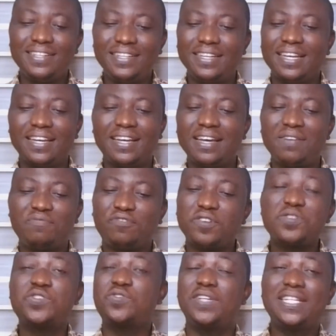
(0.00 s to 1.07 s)
They get
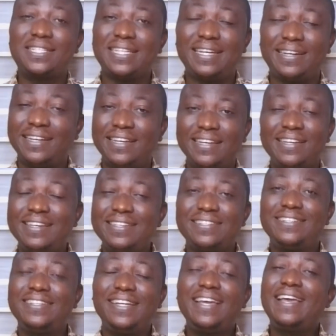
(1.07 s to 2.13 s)
frustrated easily.
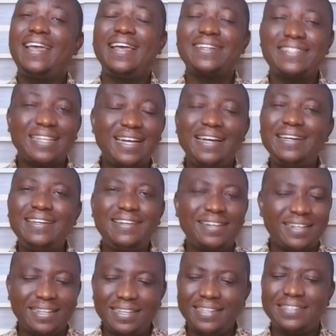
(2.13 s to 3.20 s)
They get angry
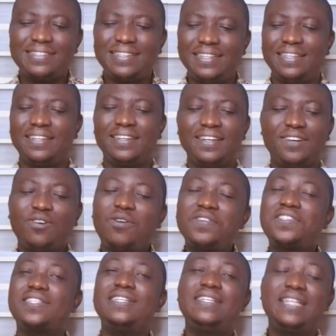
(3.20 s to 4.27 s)
easily,
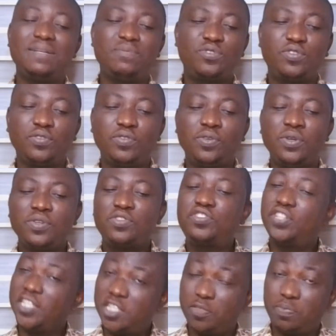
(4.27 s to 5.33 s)
causing them to
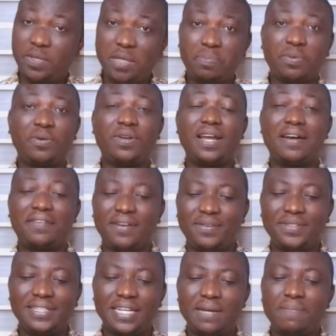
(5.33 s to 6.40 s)
treat people around
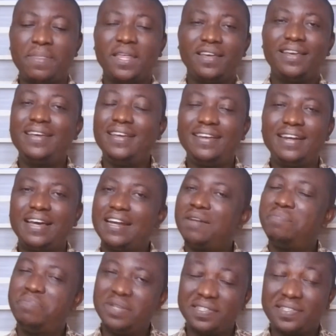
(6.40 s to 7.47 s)
them in an
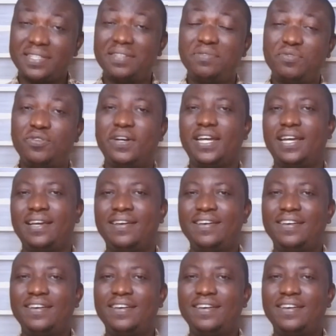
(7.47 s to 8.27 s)
abrasive way.